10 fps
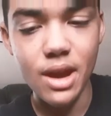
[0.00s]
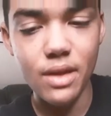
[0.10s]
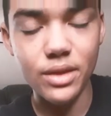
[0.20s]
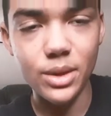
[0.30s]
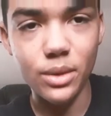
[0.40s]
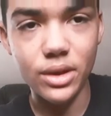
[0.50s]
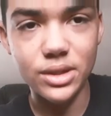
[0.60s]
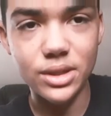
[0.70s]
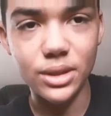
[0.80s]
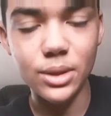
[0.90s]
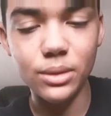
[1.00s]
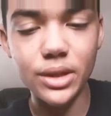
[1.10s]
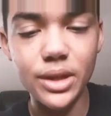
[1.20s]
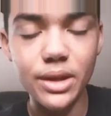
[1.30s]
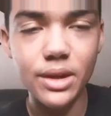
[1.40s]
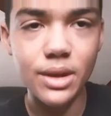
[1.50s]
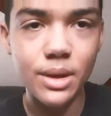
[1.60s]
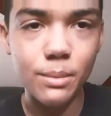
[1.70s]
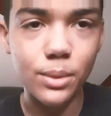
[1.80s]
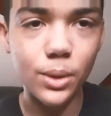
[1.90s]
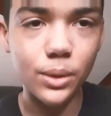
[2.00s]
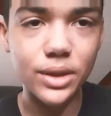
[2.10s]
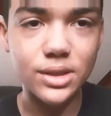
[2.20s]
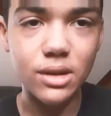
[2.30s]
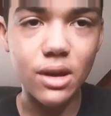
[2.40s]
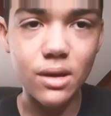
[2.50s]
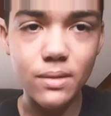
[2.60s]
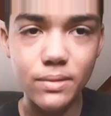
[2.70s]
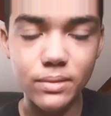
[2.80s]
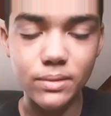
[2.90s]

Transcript: And then you want to slowly pull this off.